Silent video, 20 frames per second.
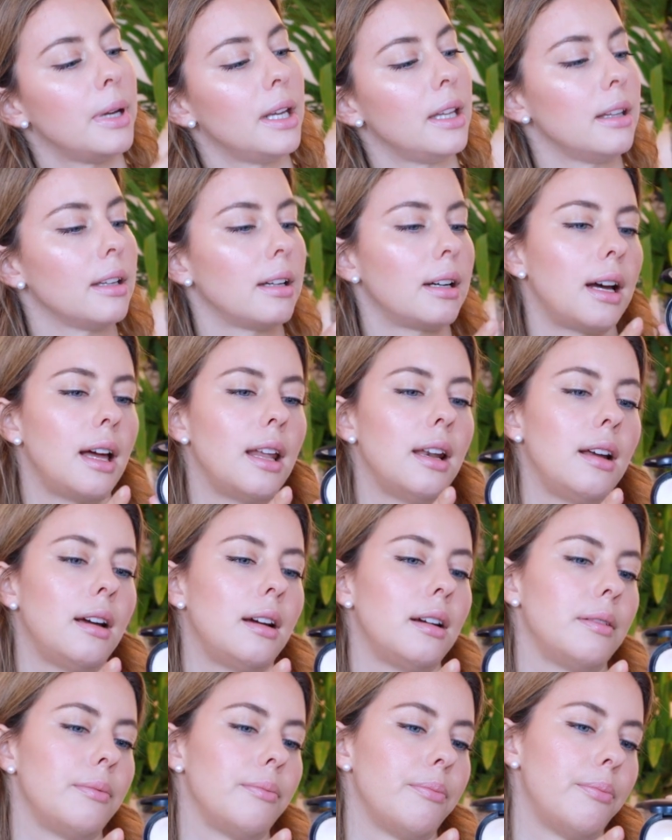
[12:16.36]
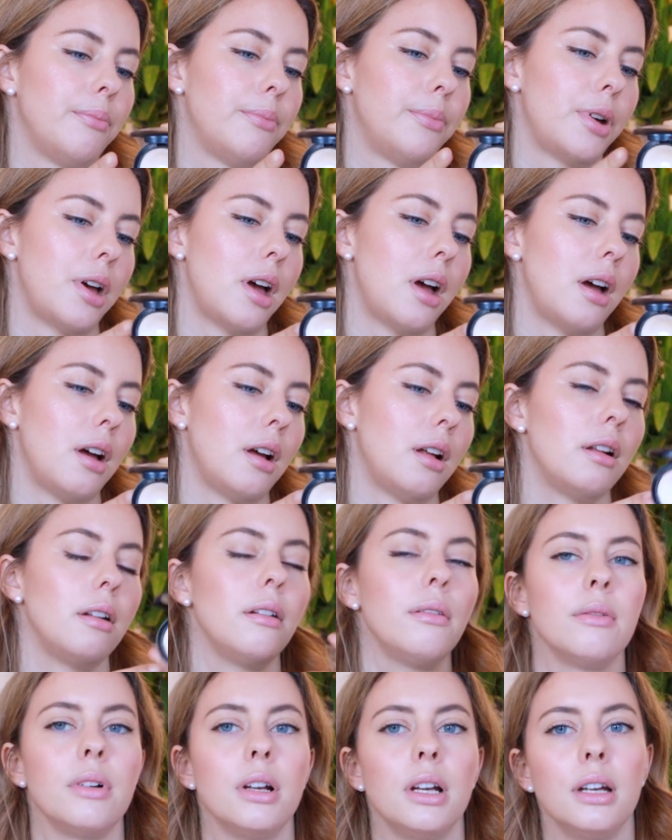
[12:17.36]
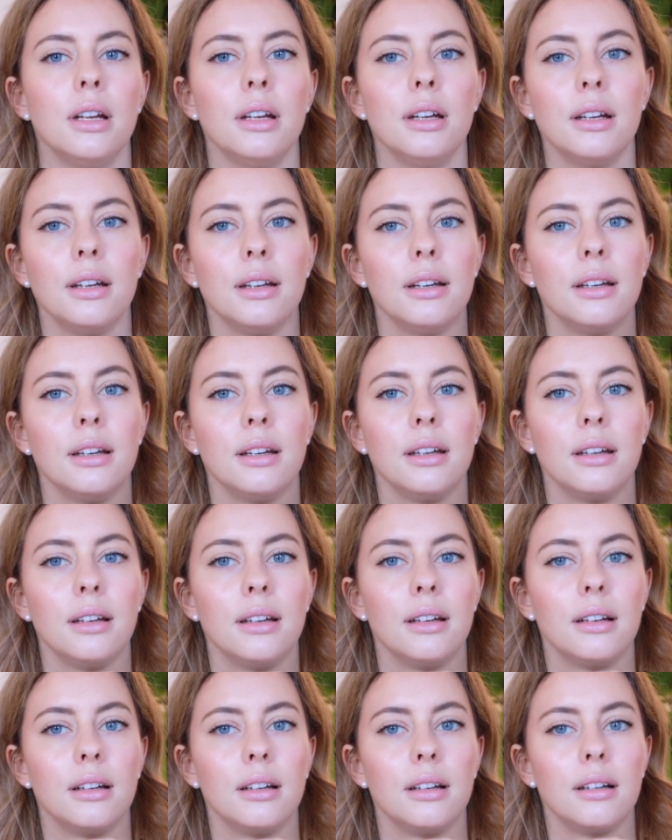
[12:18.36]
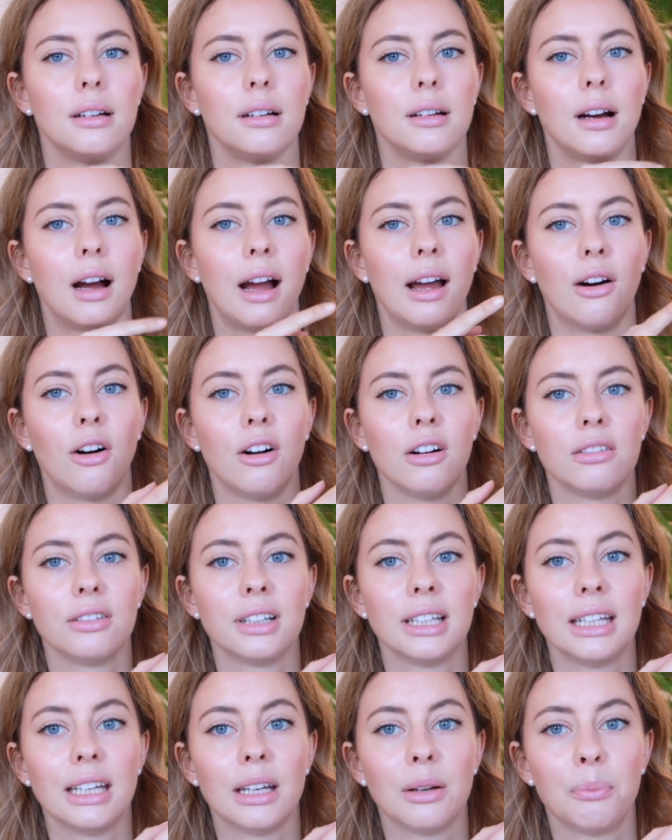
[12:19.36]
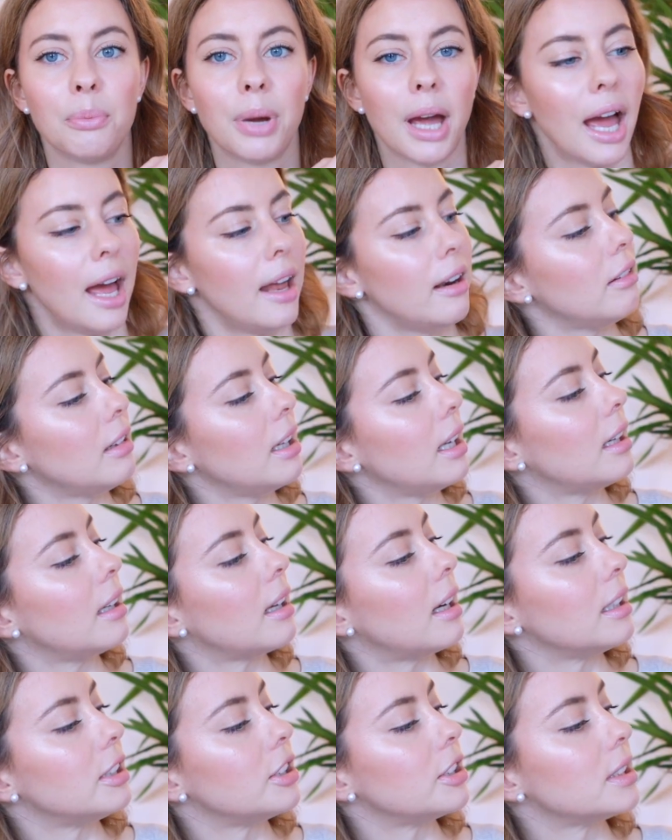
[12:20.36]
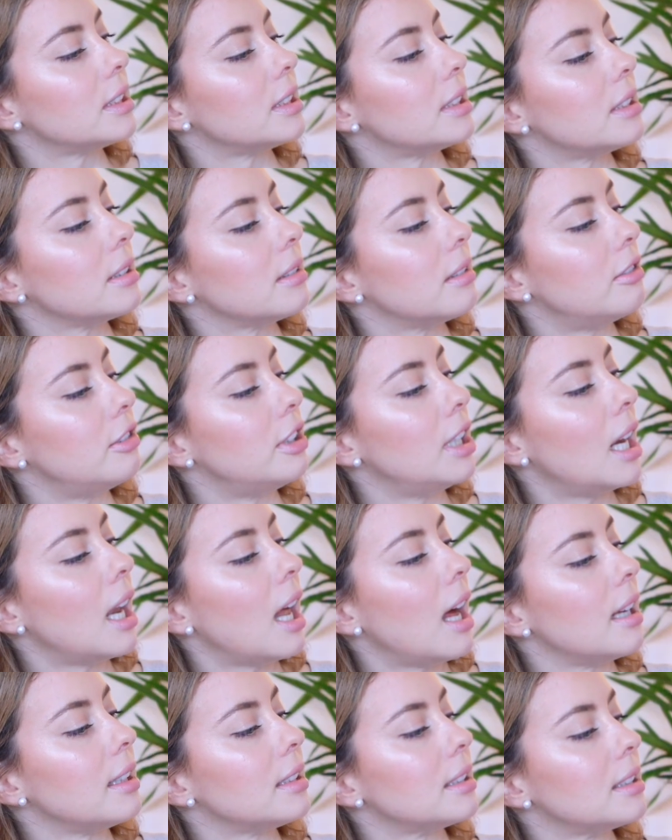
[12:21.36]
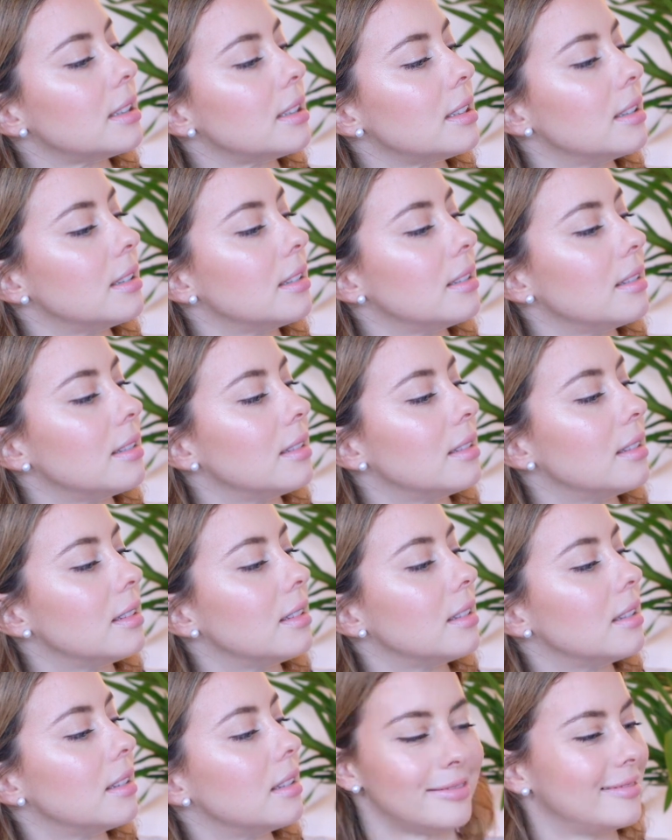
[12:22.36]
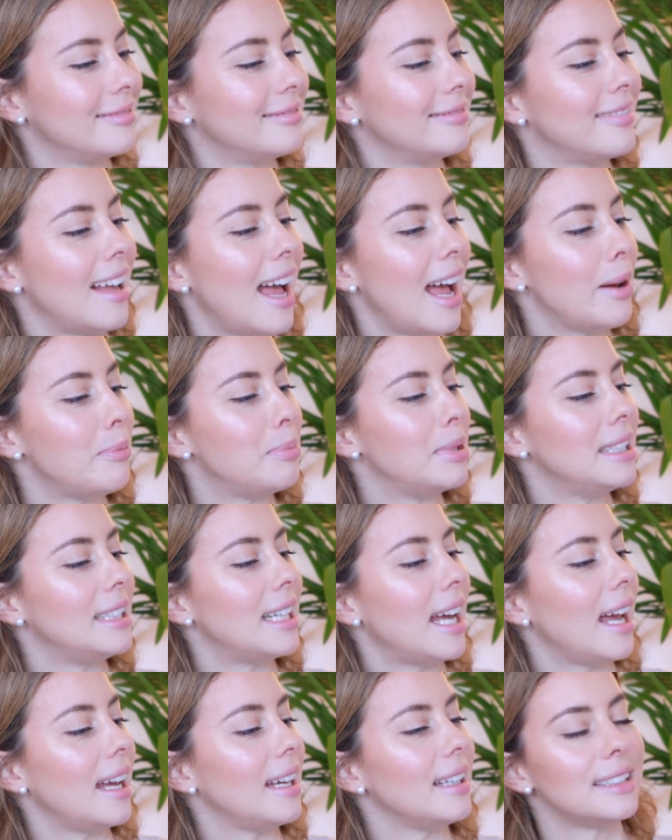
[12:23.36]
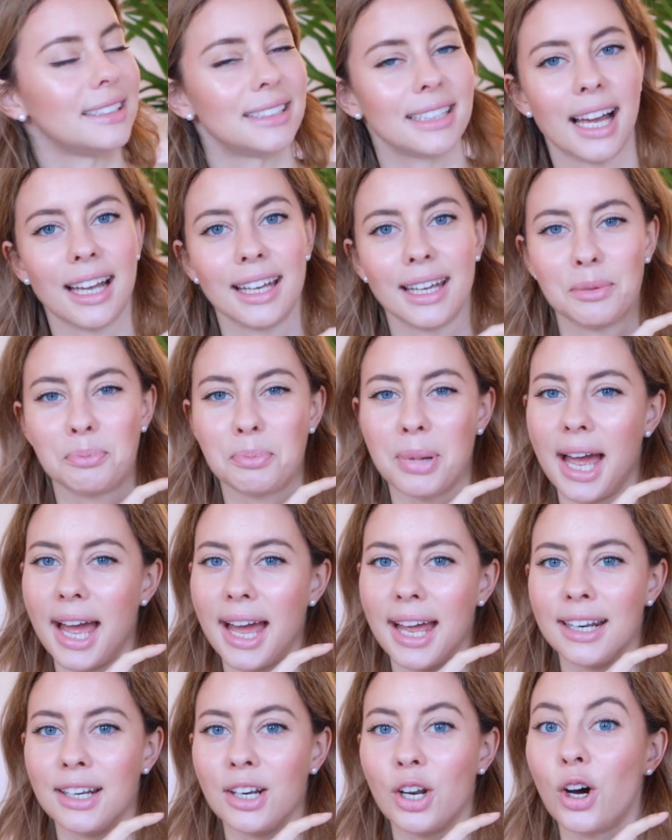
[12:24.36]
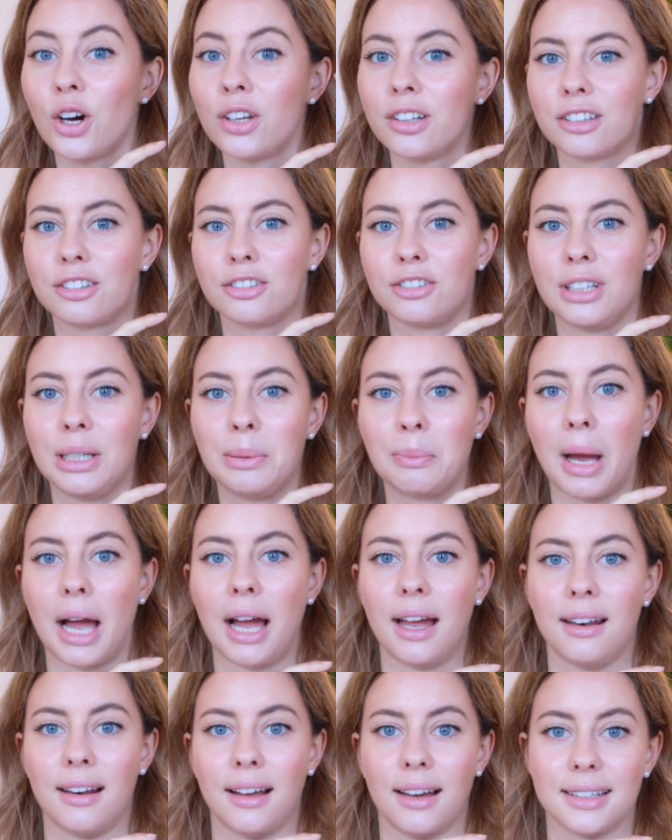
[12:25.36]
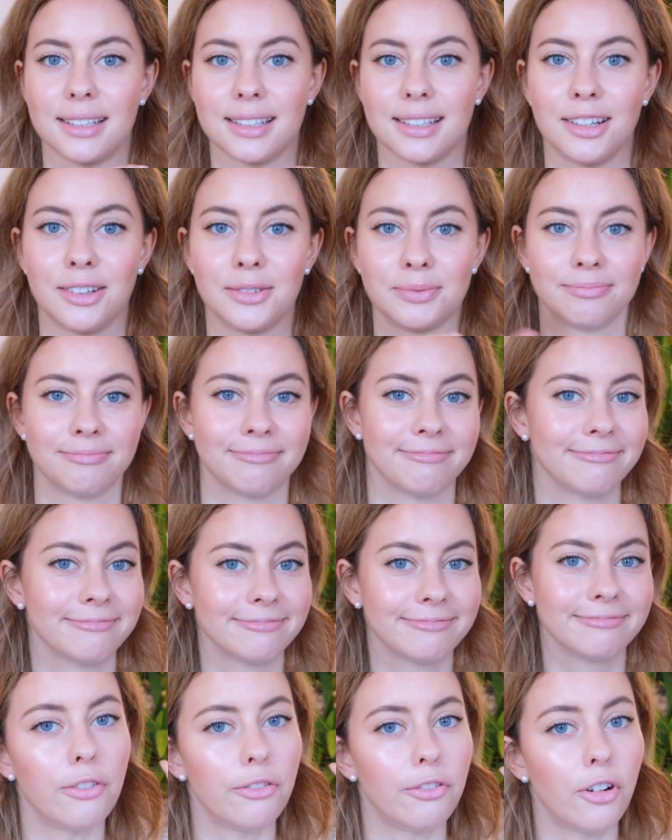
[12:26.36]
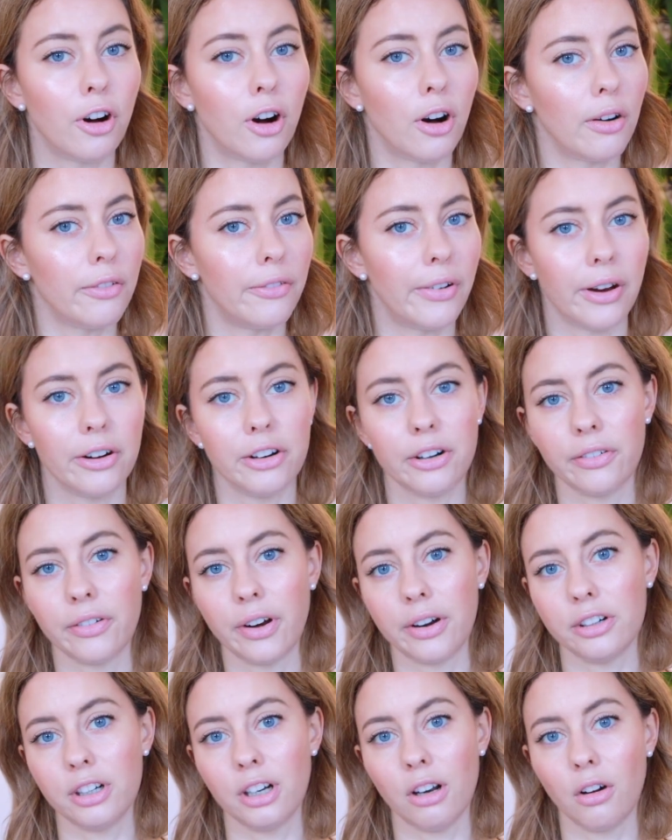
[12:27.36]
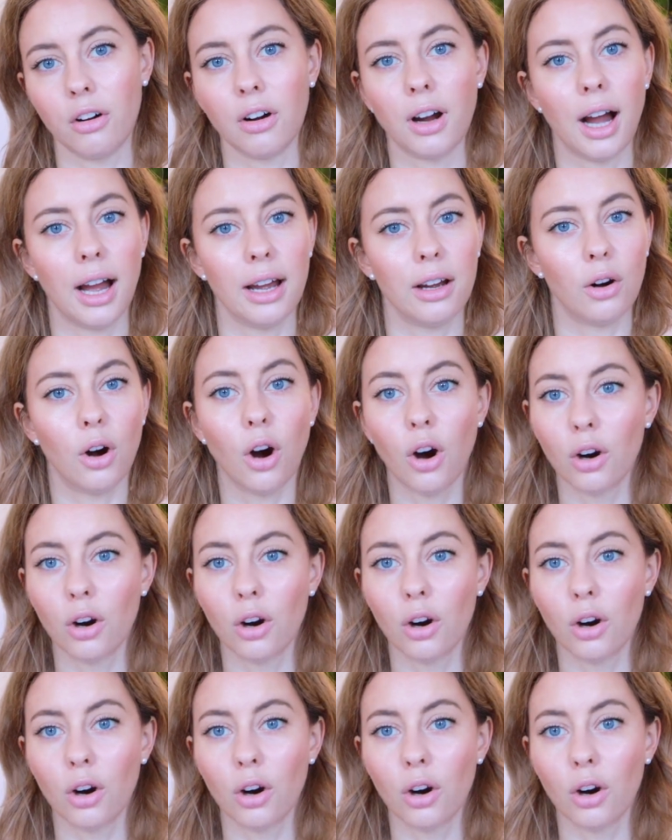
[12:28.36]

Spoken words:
in the color Pearl, I already hit pan on it. I just realized. Happy days. I hit pan on a cream highlighter. For very long I